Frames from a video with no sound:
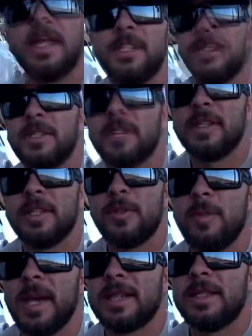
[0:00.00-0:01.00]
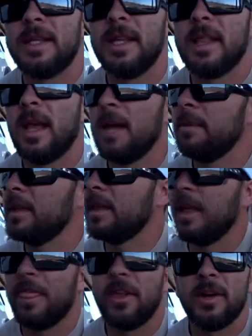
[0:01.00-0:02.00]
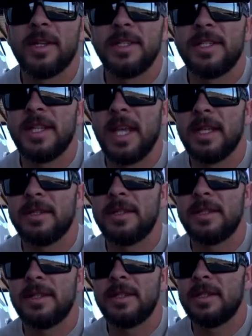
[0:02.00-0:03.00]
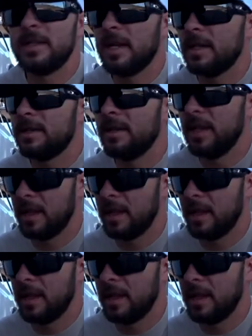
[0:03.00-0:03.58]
just took the specs of the alignment that Thuren sends uh, to the